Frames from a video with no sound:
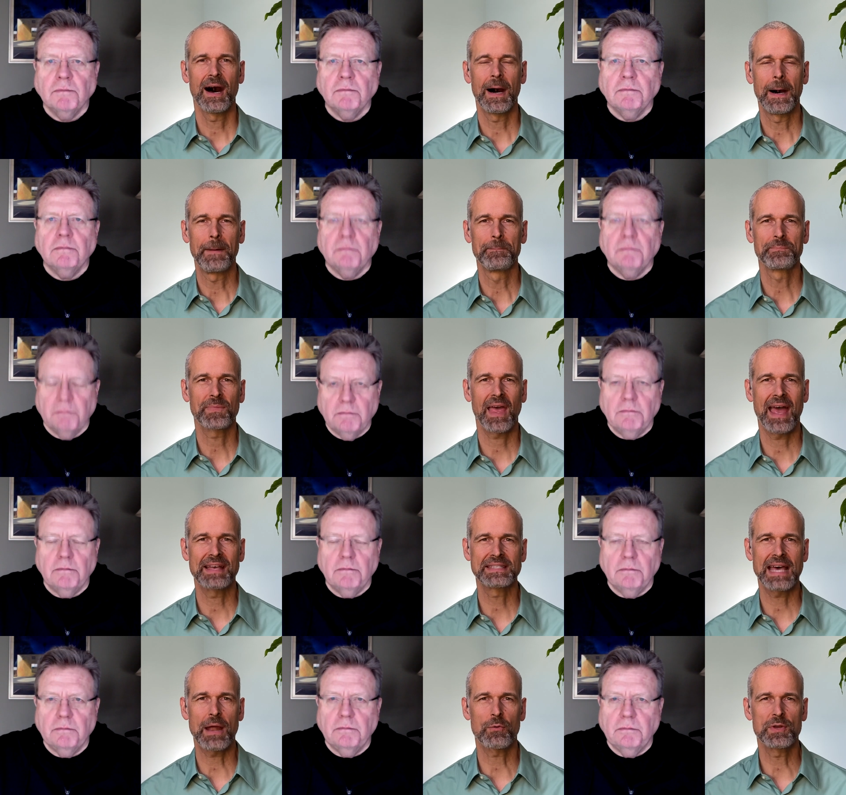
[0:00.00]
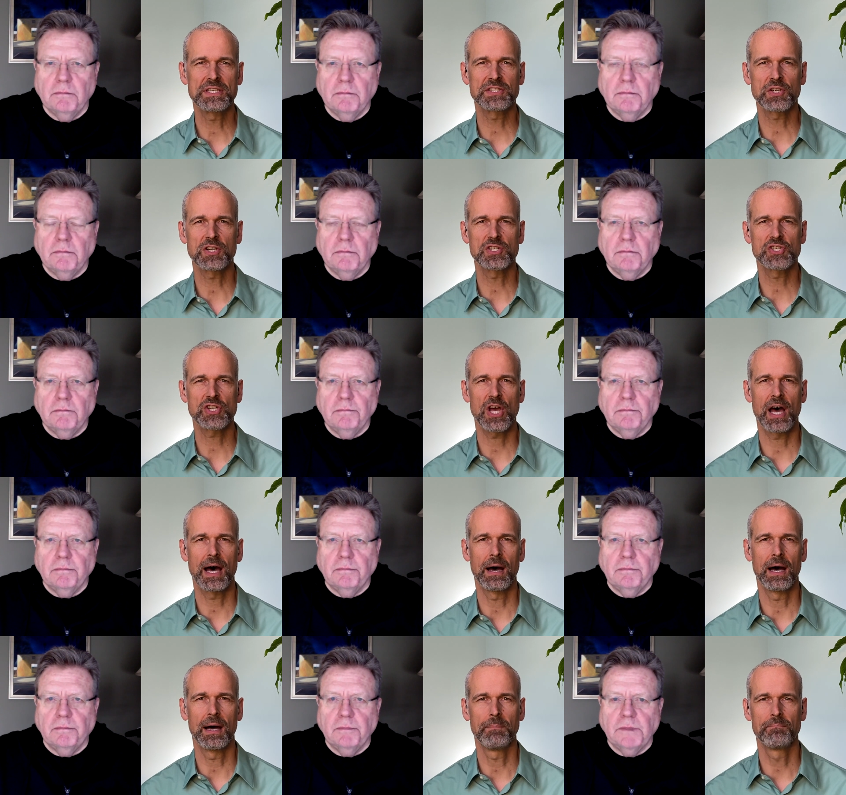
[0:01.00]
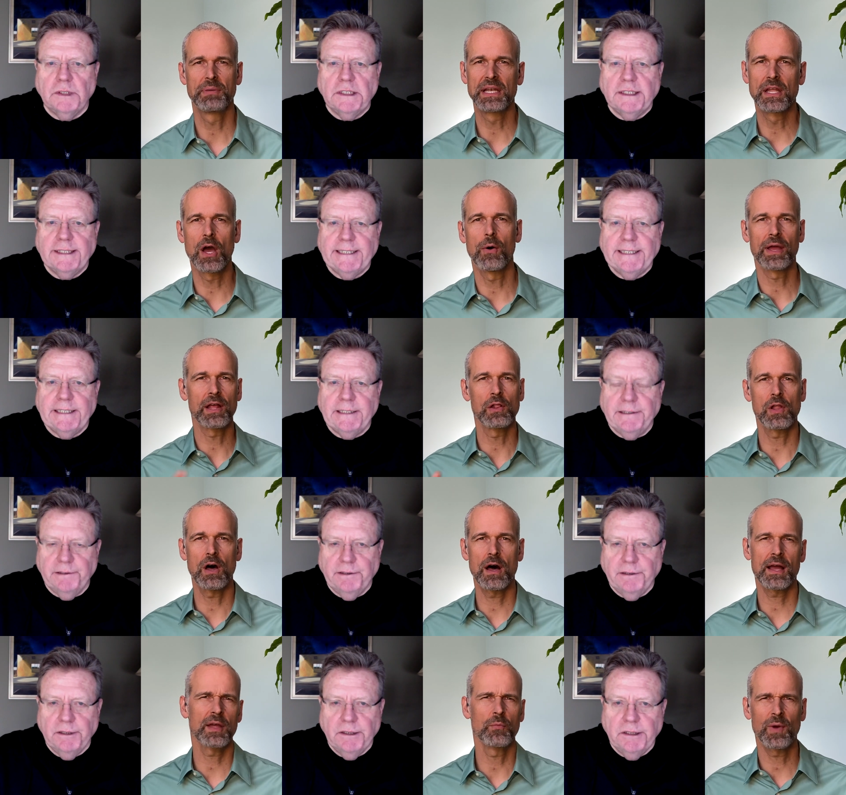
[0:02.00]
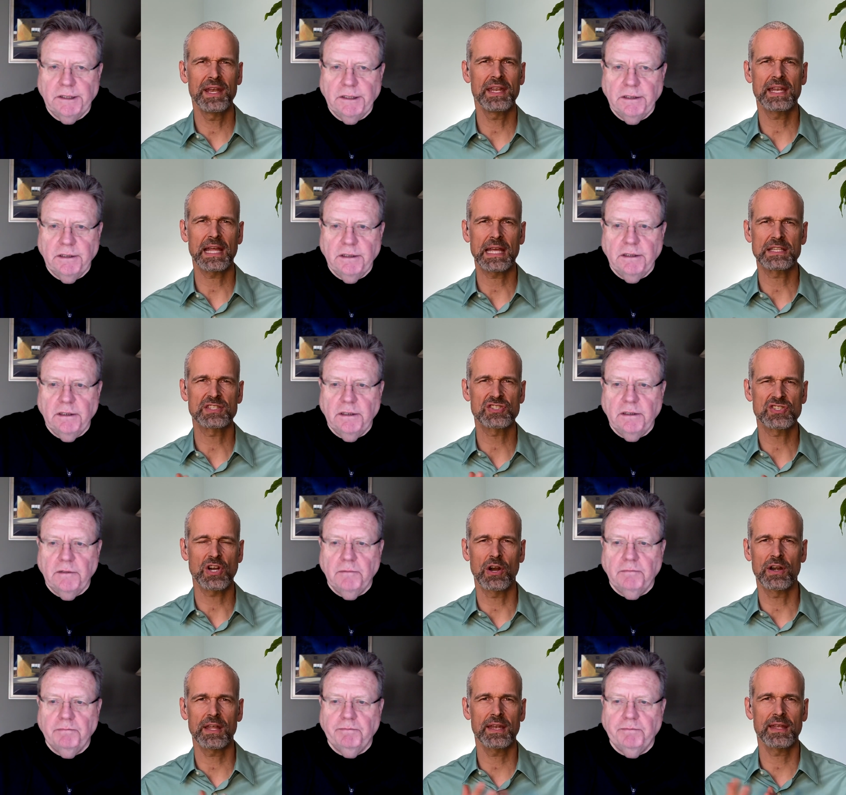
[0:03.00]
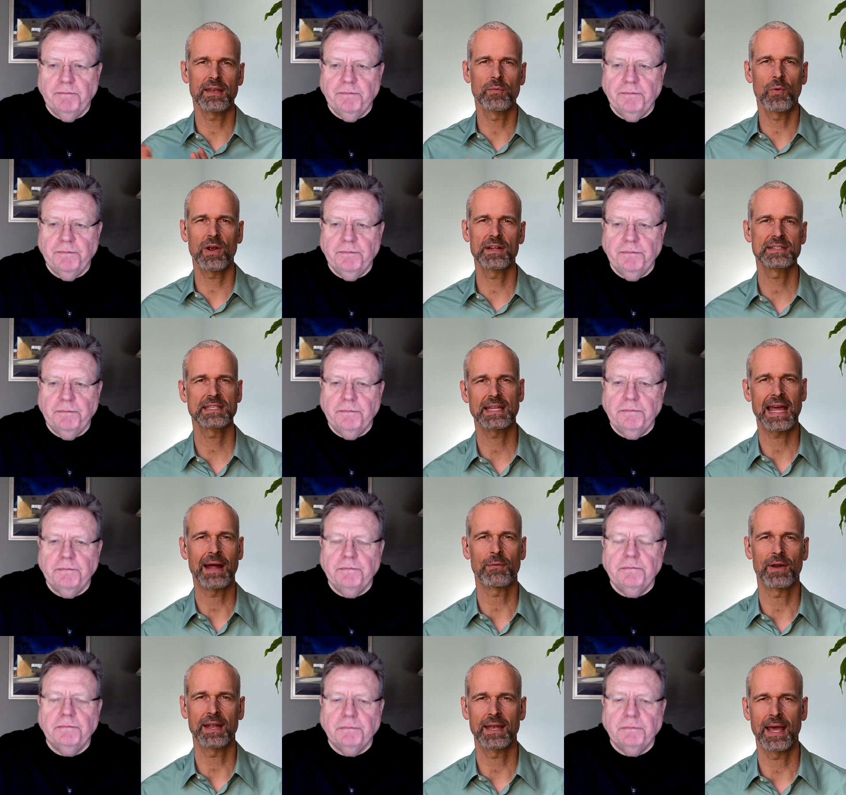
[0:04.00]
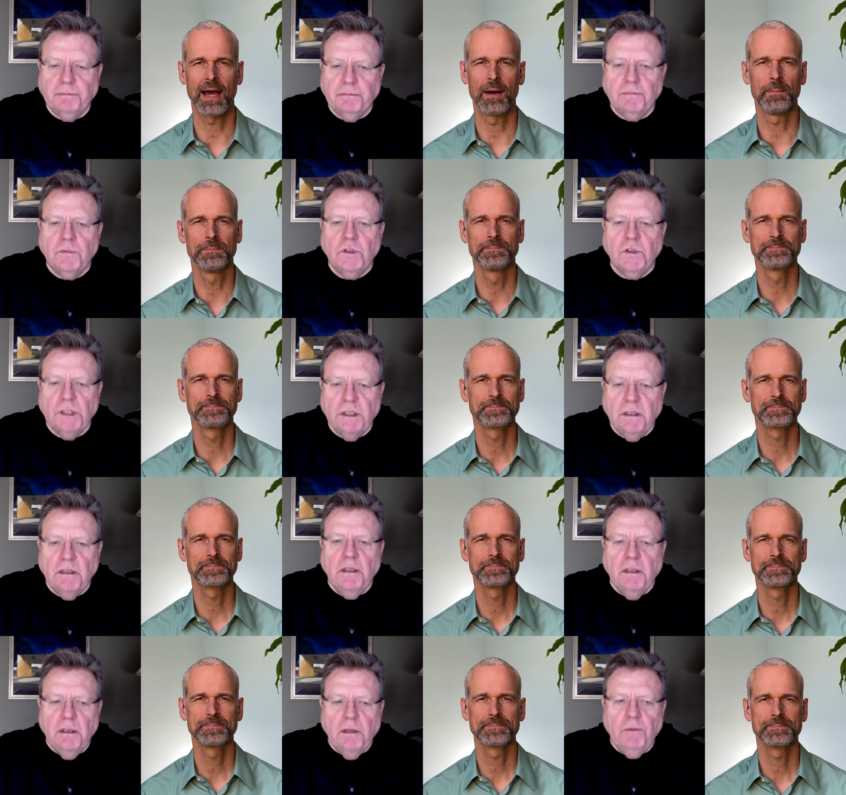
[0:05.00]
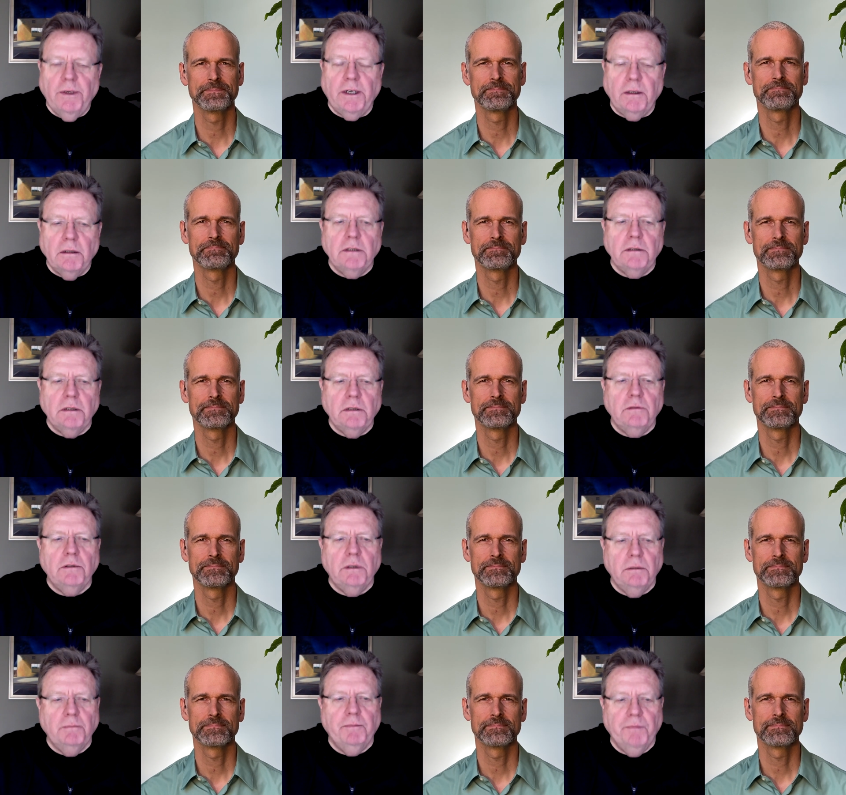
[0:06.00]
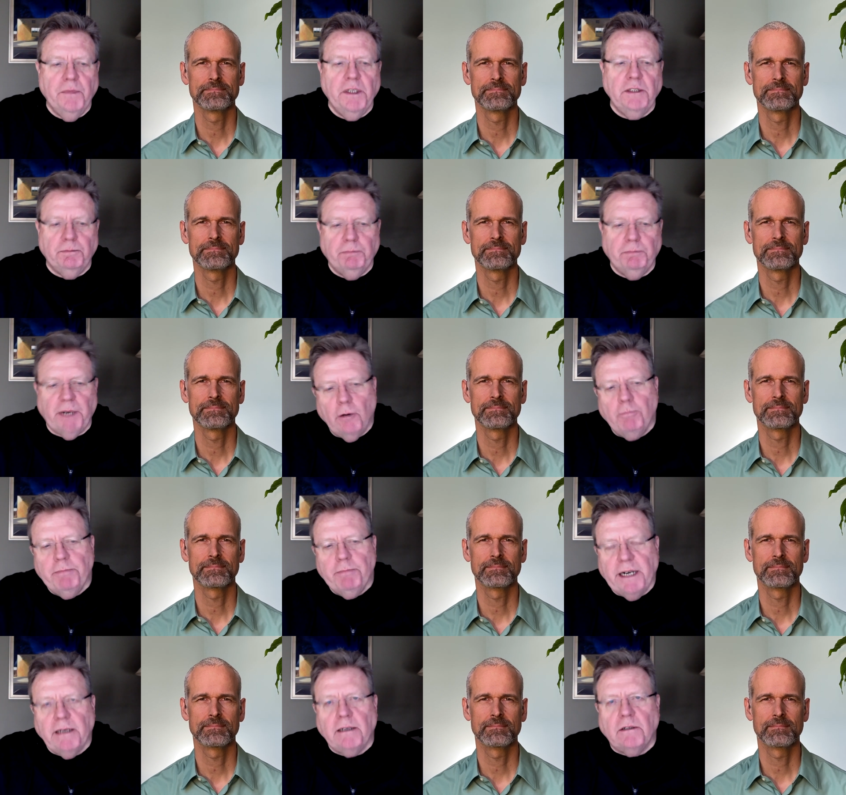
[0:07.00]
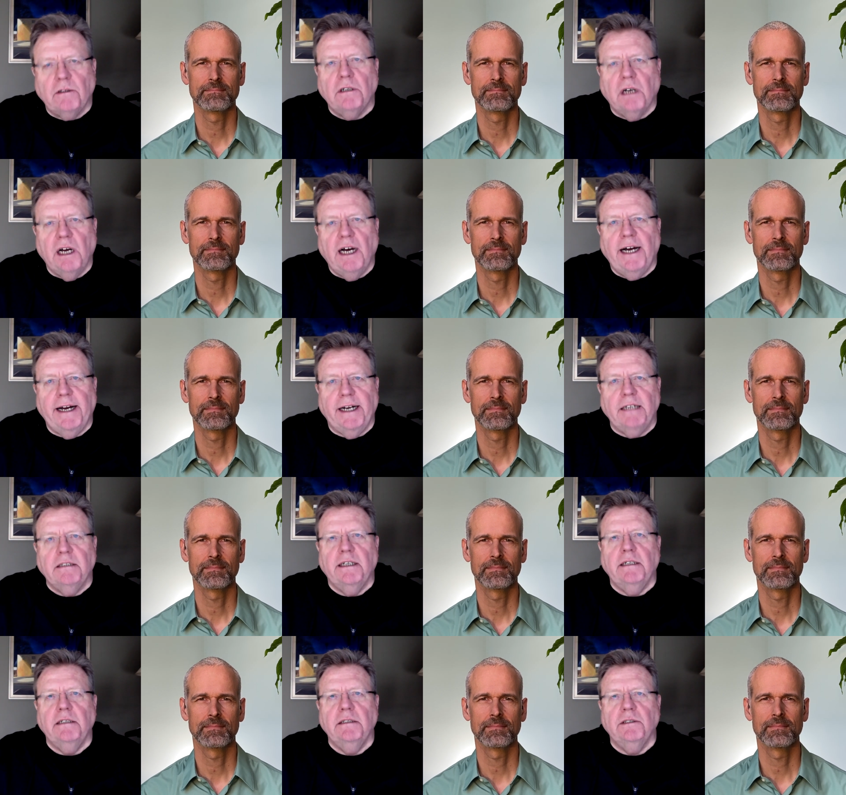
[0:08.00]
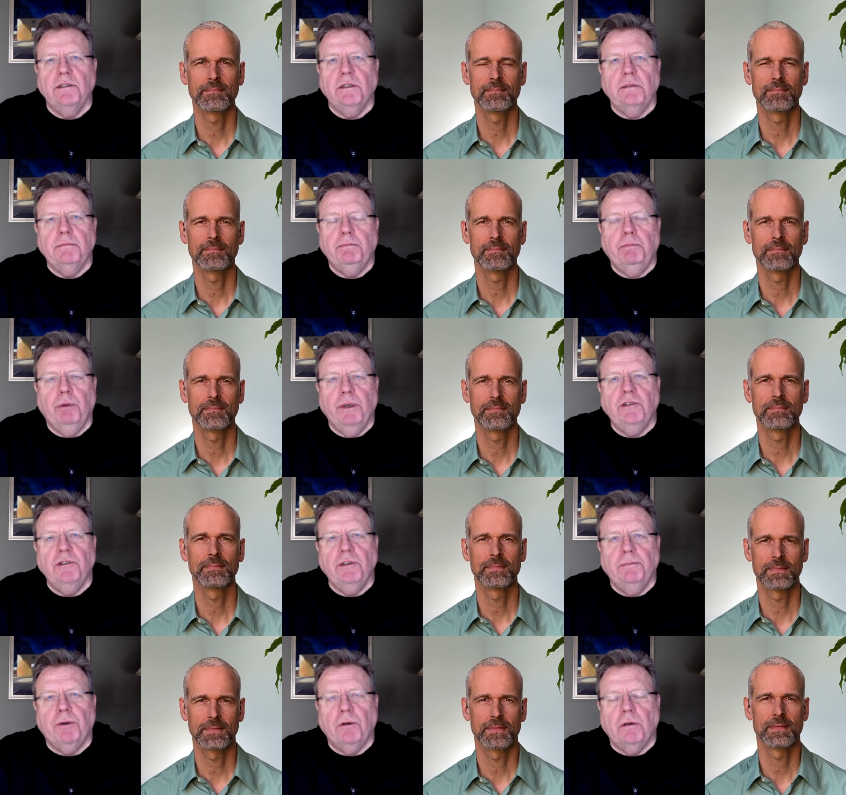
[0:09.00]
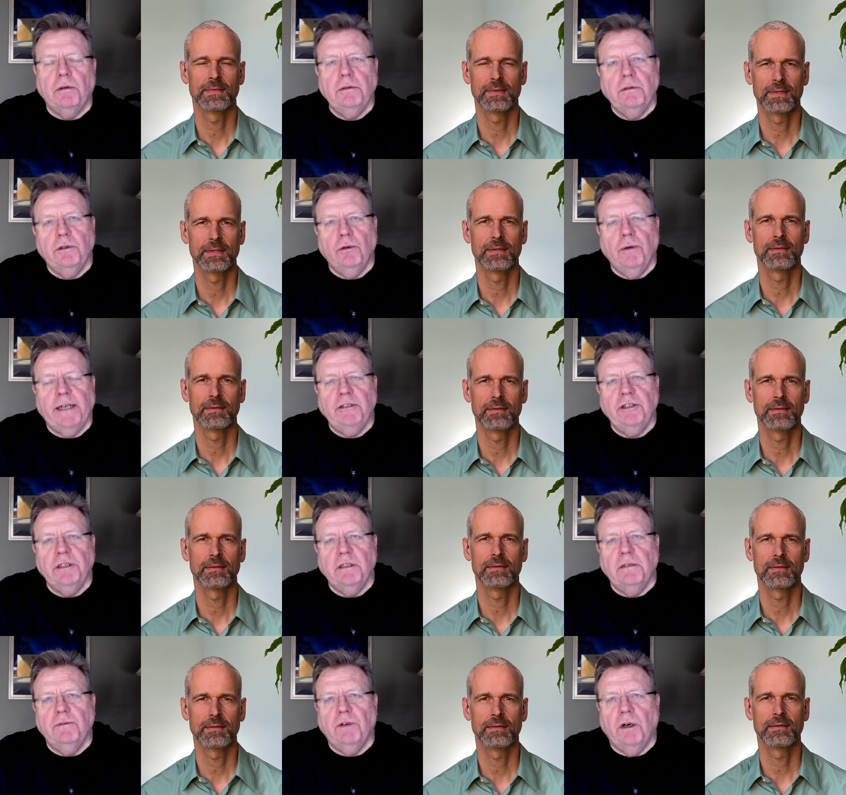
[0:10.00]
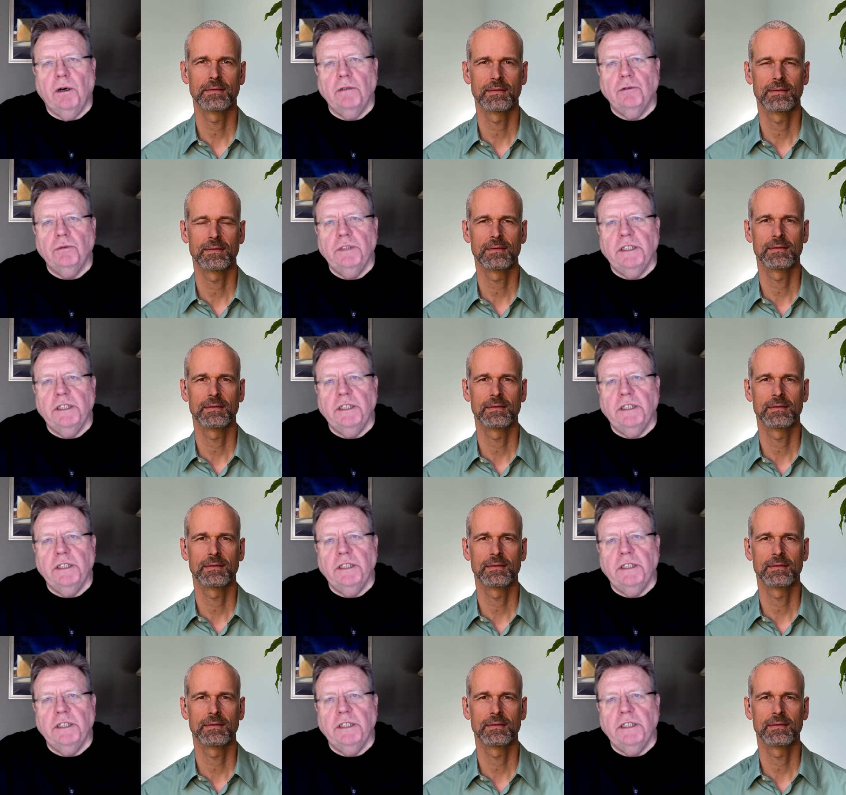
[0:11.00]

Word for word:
Speaker 1: Um, has that research uh, been going along, and when did it get started, and where is it at right now?
Speaker 2: Well, the, the, the, this biomedical line that is a principal direction of ours really